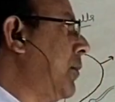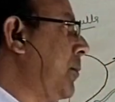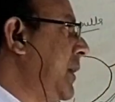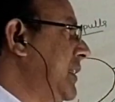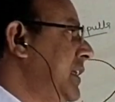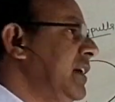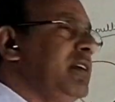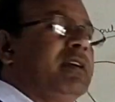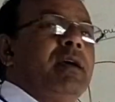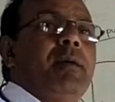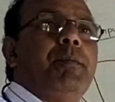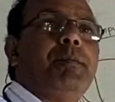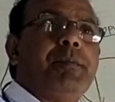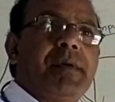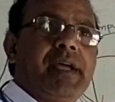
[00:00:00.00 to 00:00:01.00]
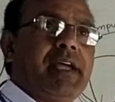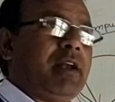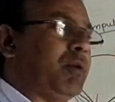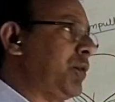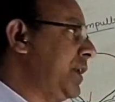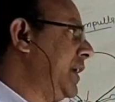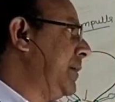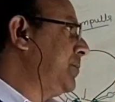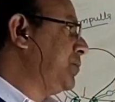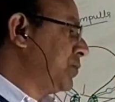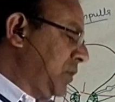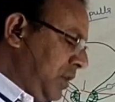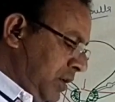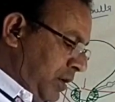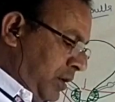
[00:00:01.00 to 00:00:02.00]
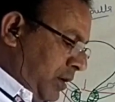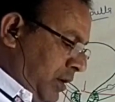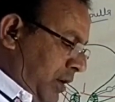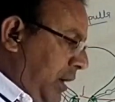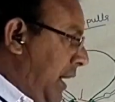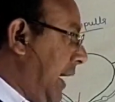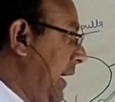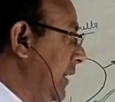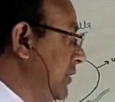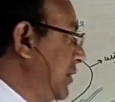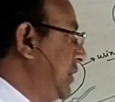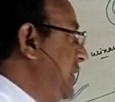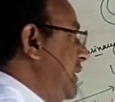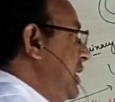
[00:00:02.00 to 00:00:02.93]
by the male. And